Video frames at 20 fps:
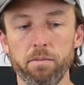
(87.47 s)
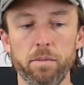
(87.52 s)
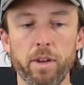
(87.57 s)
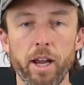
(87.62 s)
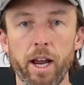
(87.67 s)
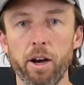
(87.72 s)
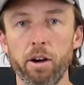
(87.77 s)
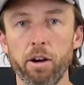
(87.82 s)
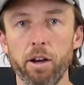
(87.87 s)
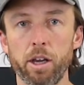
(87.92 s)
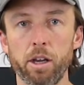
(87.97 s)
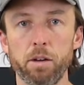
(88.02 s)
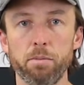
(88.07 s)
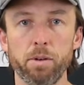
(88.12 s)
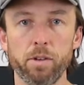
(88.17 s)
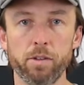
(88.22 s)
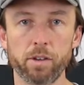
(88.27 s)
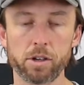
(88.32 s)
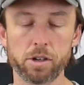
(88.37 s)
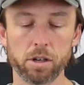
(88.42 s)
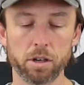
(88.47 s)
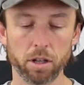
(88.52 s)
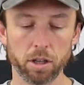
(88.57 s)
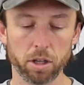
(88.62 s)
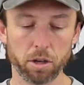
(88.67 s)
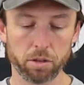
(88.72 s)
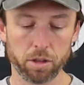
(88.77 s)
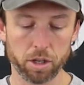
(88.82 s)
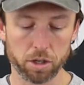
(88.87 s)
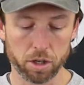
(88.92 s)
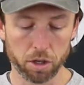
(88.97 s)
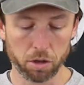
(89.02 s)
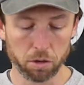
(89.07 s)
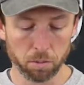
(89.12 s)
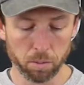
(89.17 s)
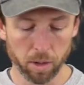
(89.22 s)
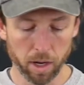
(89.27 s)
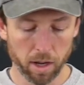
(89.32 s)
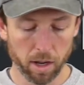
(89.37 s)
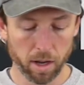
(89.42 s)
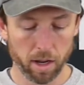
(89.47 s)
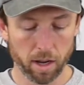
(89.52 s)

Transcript: Now you're in a good position to load the tube,